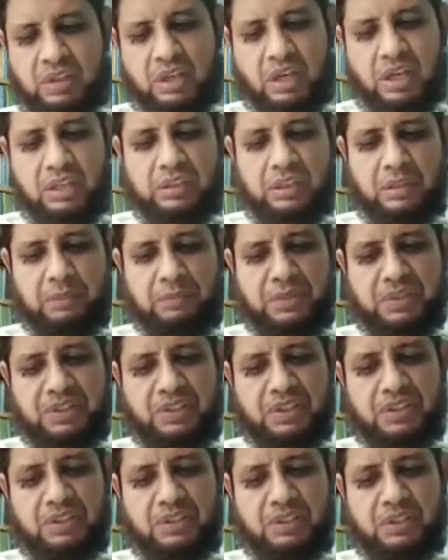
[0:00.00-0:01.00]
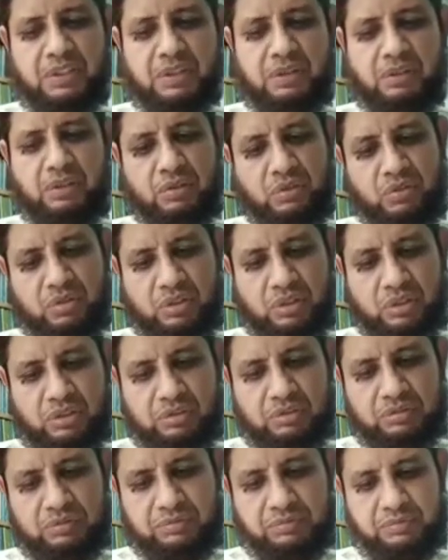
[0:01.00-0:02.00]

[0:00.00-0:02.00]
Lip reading: other business institutions.